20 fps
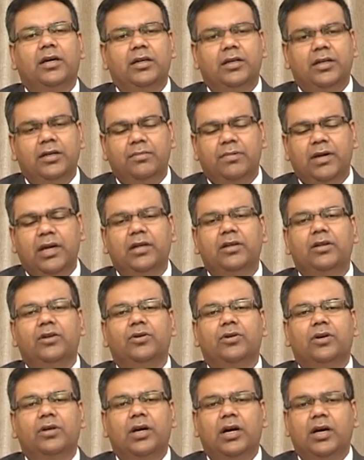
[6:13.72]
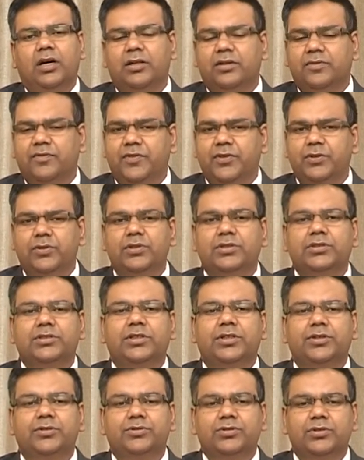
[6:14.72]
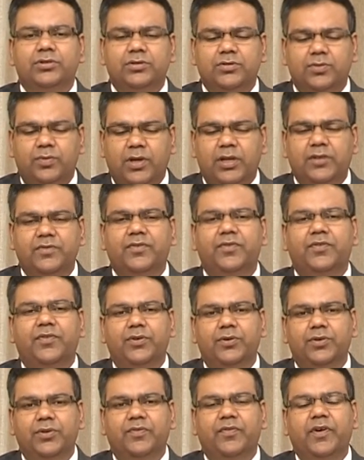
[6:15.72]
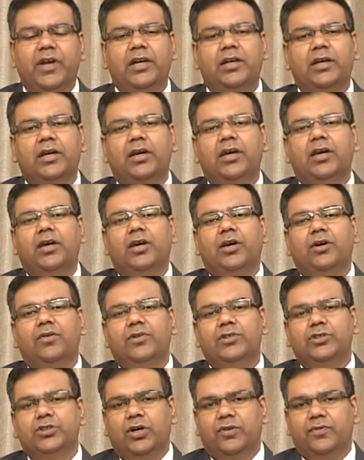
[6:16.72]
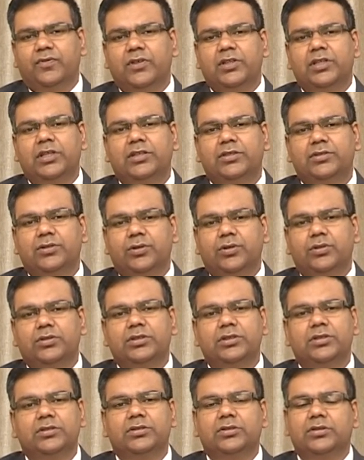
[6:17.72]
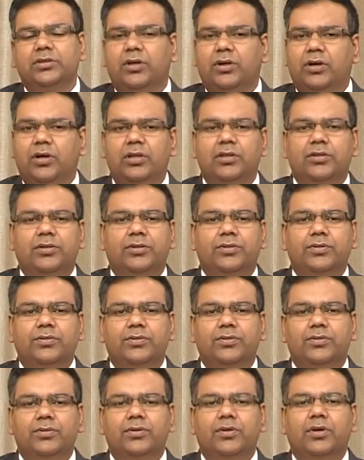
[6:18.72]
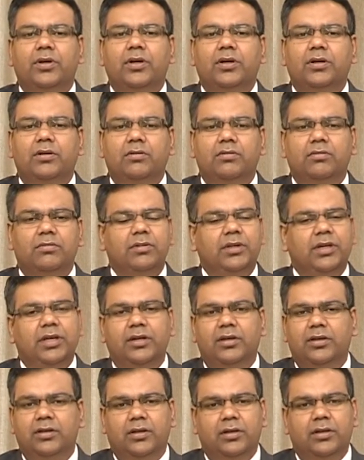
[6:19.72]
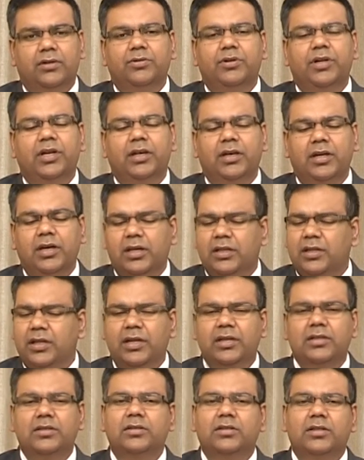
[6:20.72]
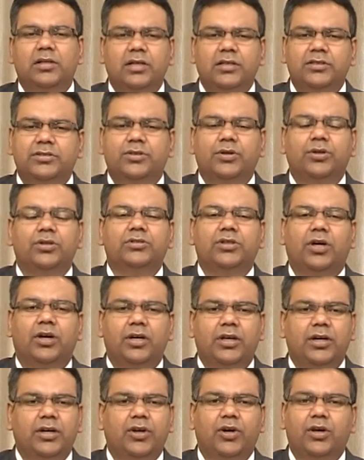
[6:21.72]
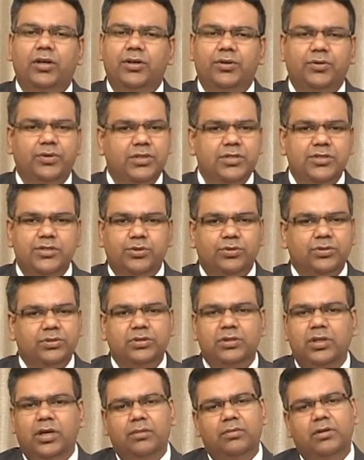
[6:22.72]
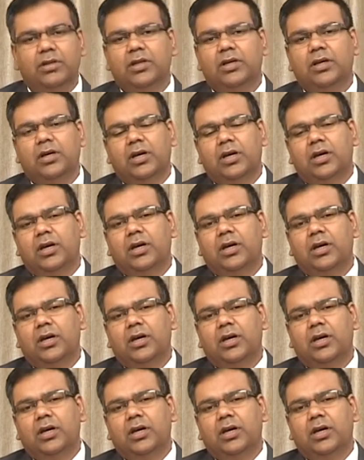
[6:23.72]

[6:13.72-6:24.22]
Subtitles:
in Bangalore are the few institutions, one of the few in fact, which offer these courses all through out India. There are, the list goes on and on. You can choose among